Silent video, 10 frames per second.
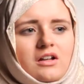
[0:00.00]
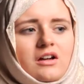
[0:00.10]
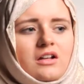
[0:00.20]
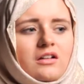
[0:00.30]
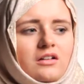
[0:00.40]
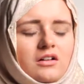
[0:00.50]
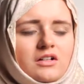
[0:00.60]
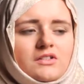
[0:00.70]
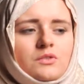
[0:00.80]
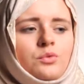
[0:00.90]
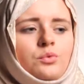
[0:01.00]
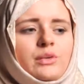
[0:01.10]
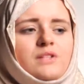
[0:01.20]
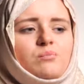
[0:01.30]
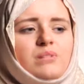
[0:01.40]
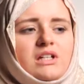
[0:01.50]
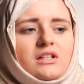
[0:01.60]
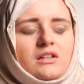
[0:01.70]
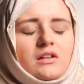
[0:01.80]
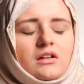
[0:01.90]
Allah has always
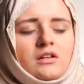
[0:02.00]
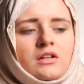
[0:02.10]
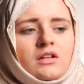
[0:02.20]
been there.